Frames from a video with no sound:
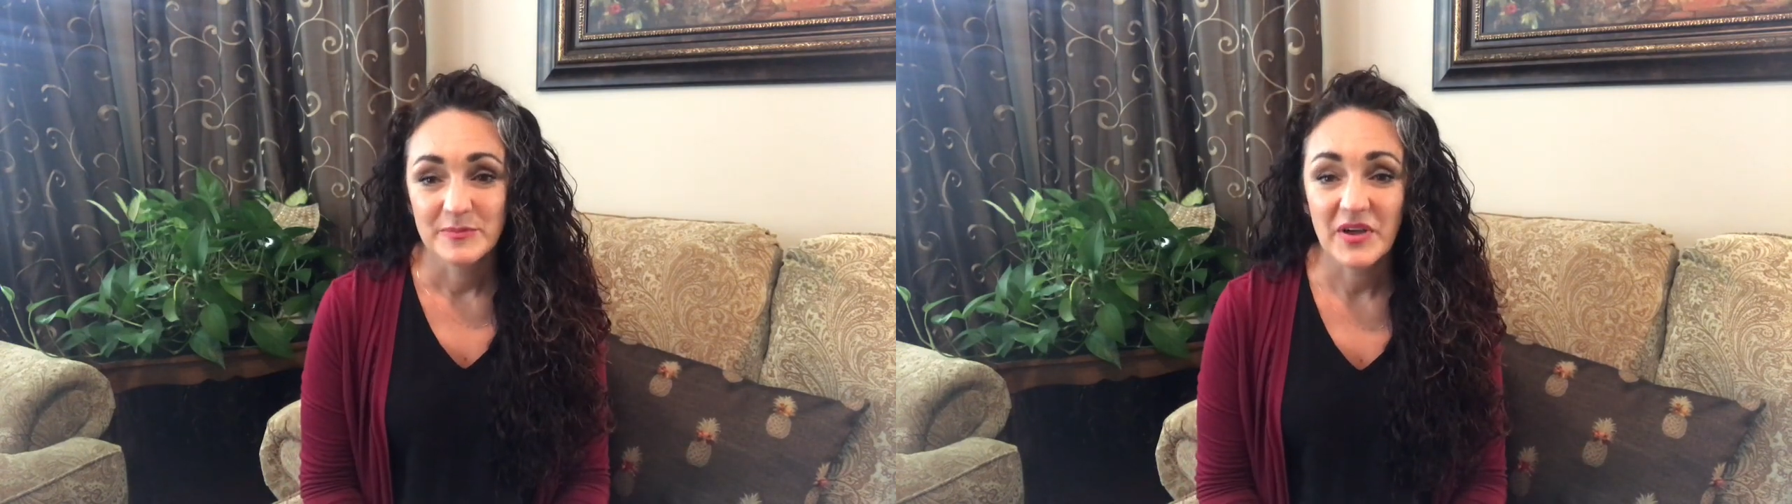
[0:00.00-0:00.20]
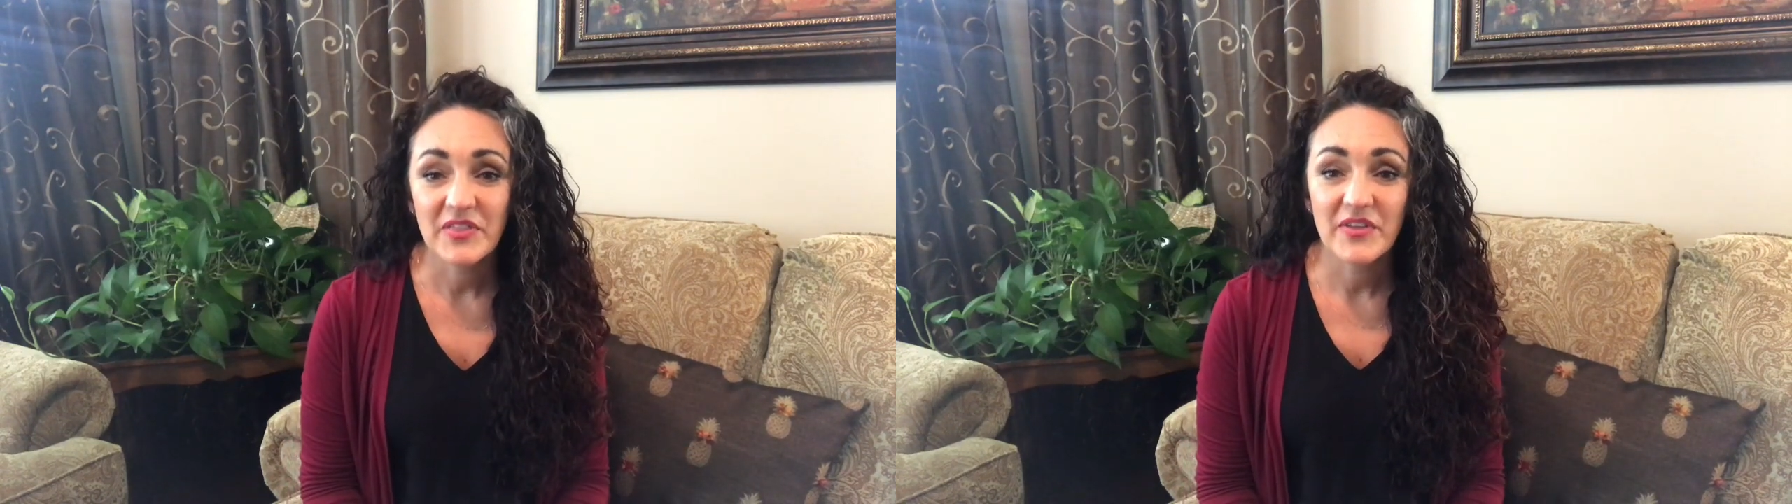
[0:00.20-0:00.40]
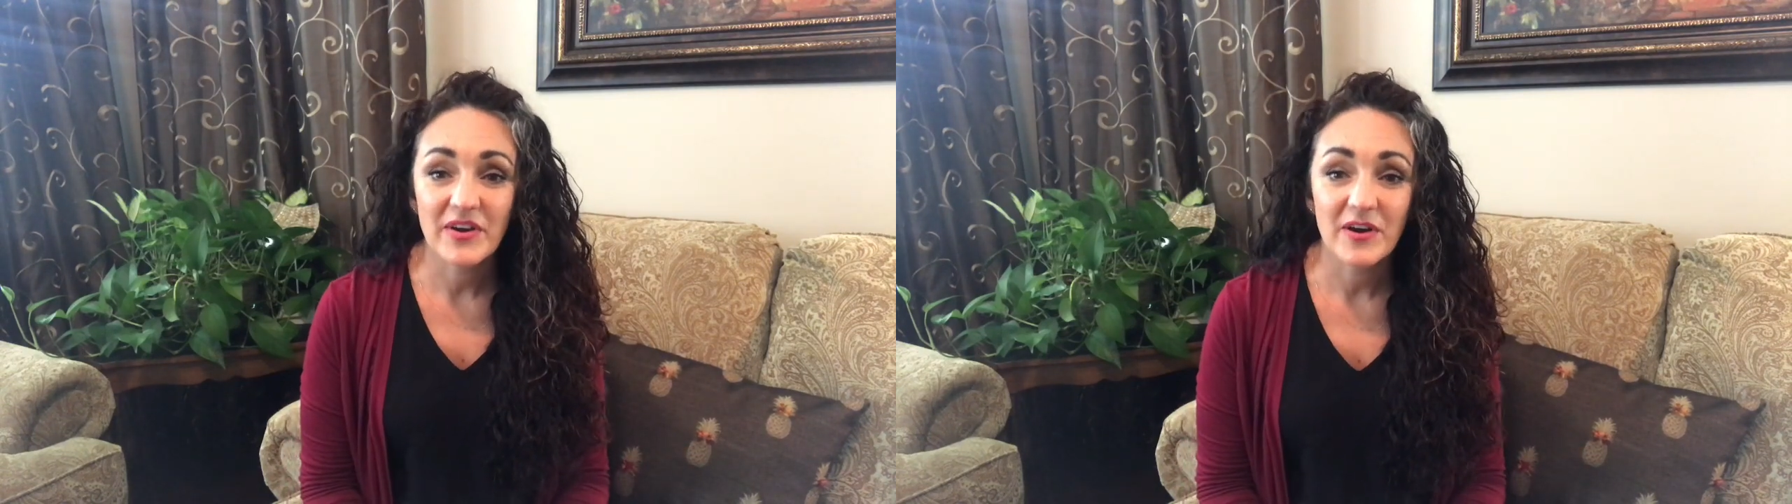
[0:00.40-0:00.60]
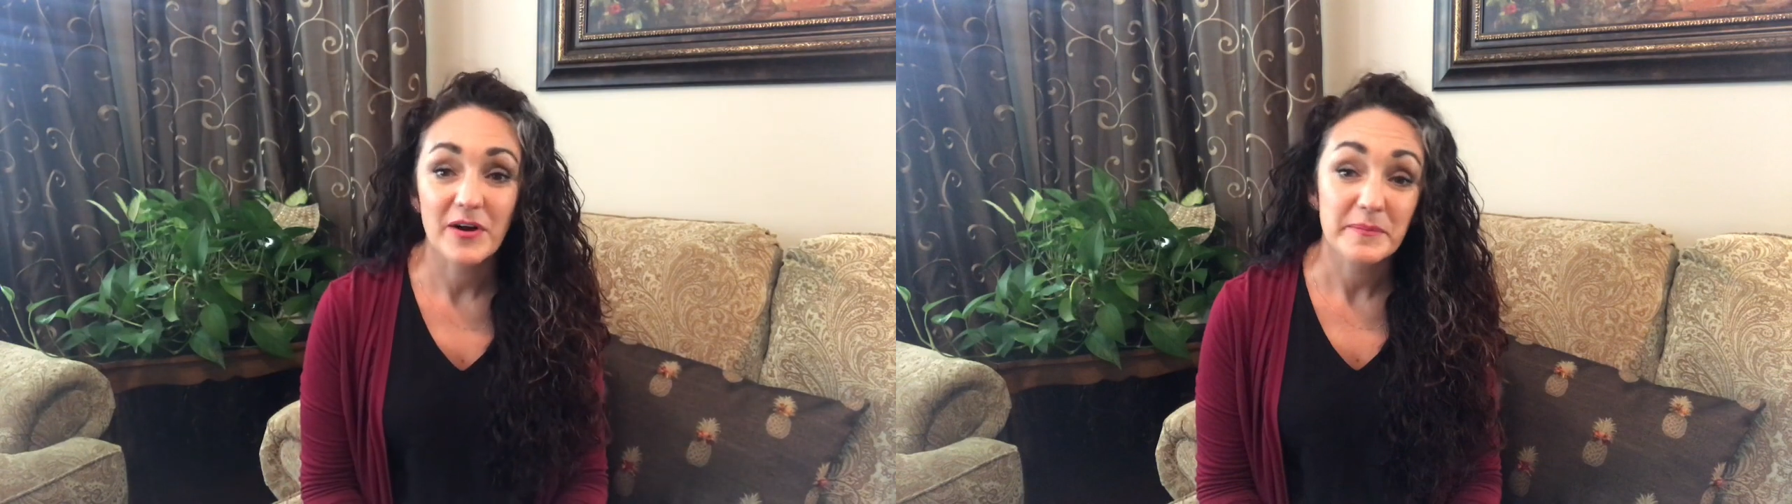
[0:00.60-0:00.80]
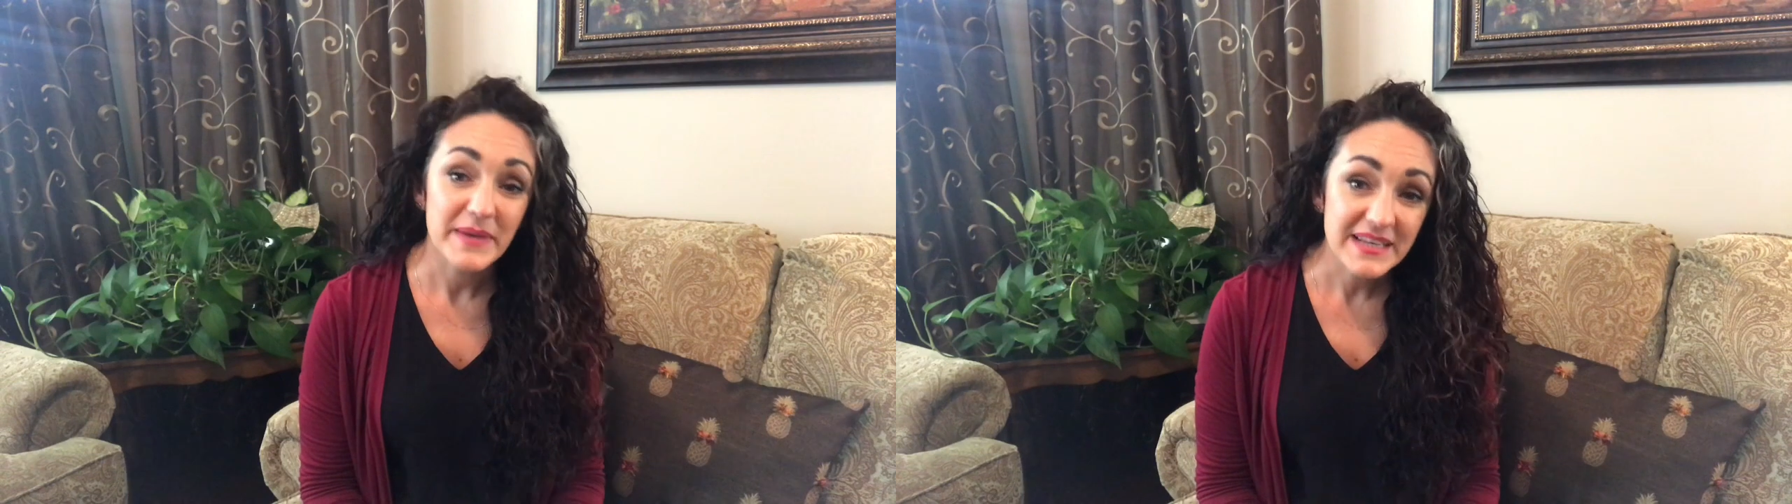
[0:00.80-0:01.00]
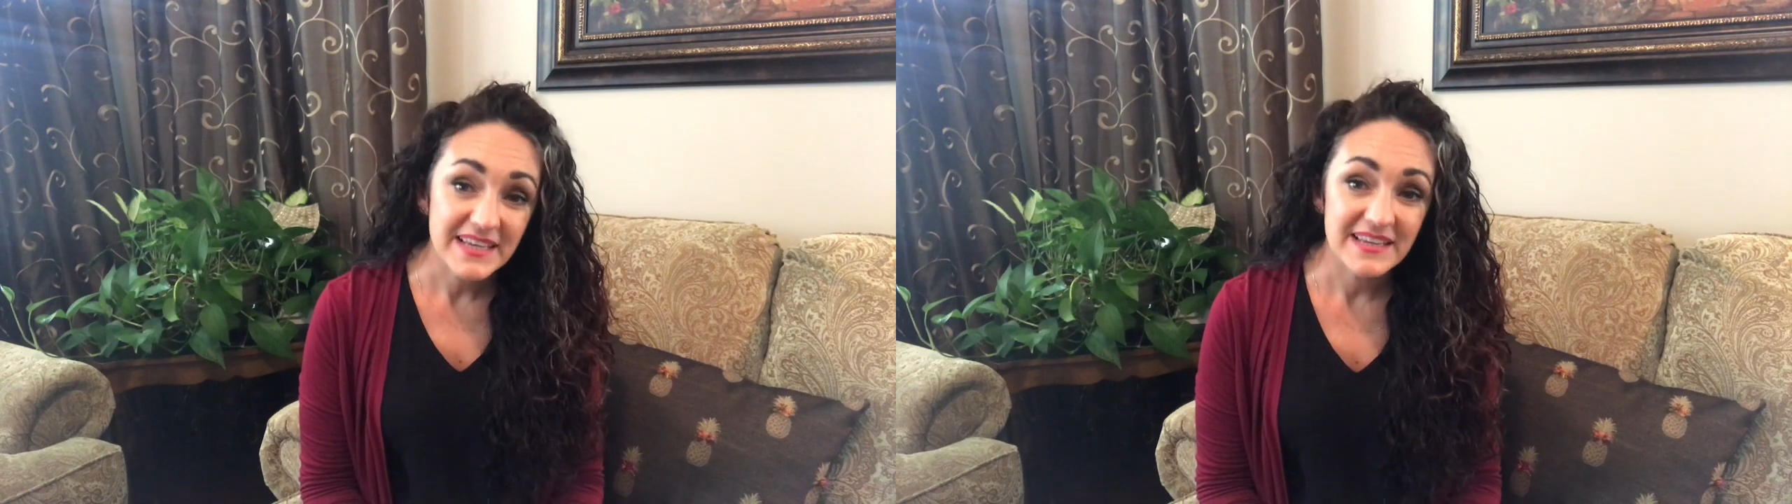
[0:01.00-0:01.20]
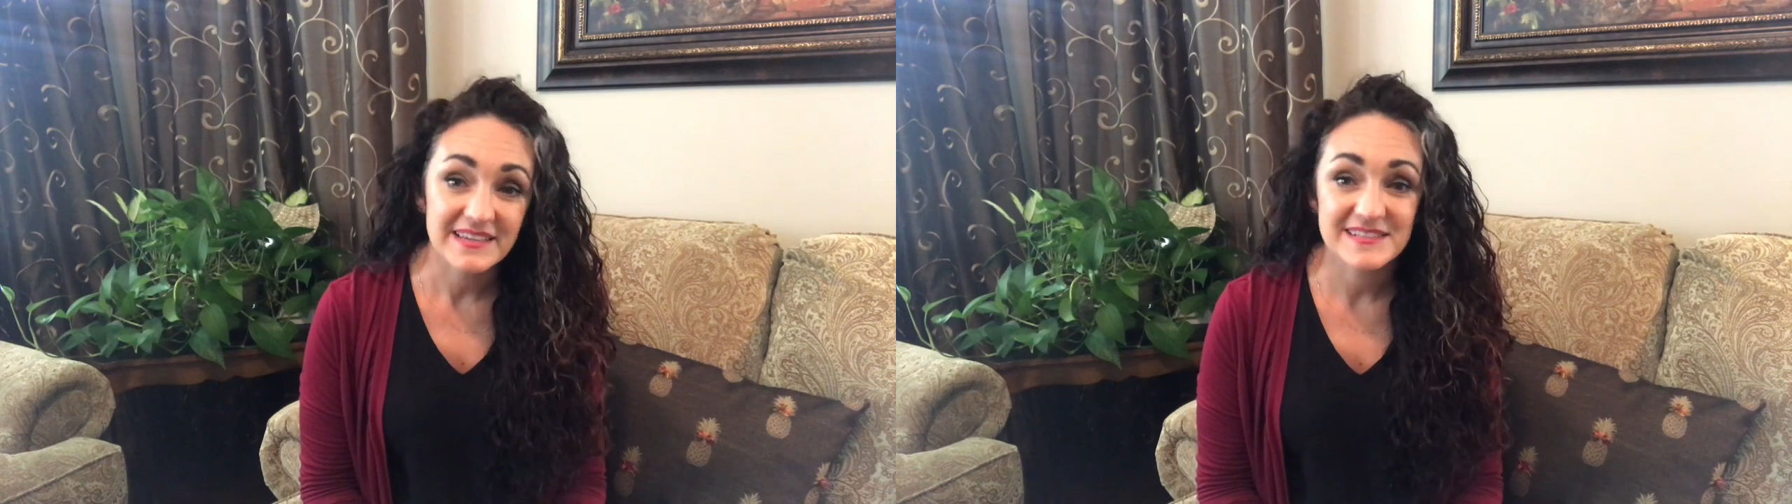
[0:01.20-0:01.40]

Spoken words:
But there are many